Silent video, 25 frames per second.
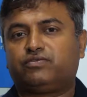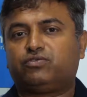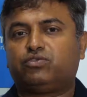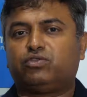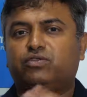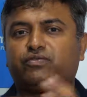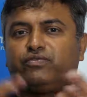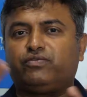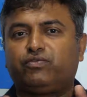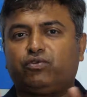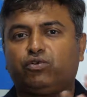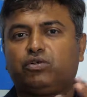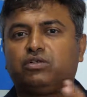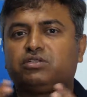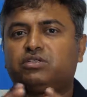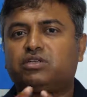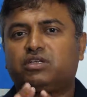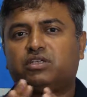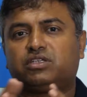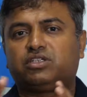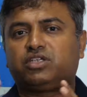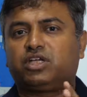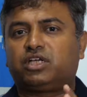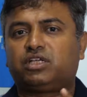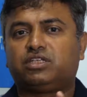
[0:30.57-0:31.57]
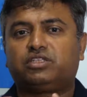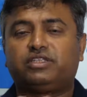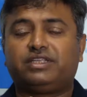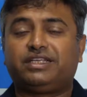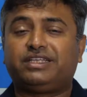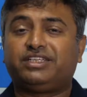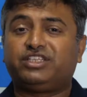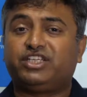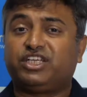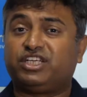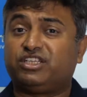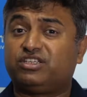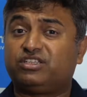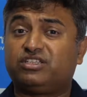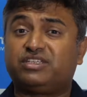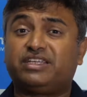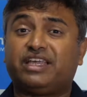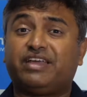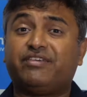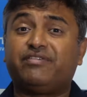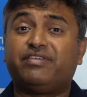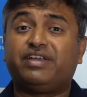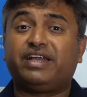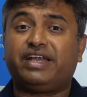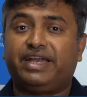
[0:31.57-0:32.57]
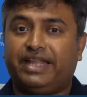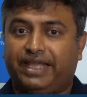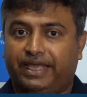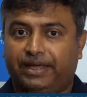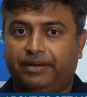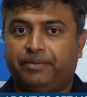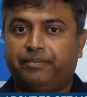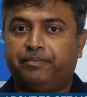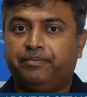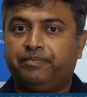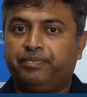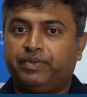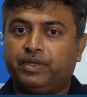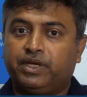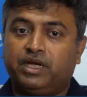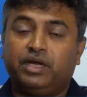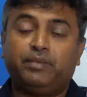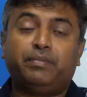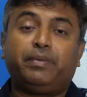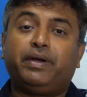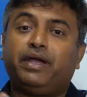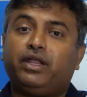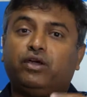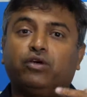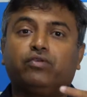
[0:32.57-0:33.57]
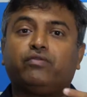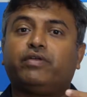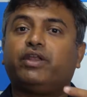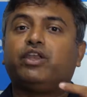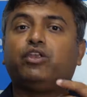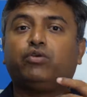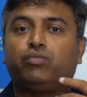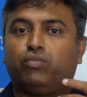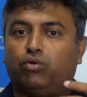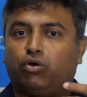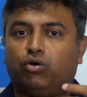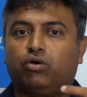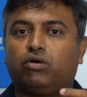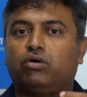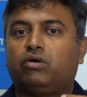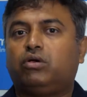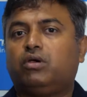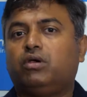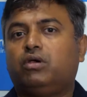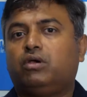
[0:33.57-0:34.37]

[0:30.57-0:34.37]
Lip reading: So the fuel surcharge thing changes every day depending on when you book.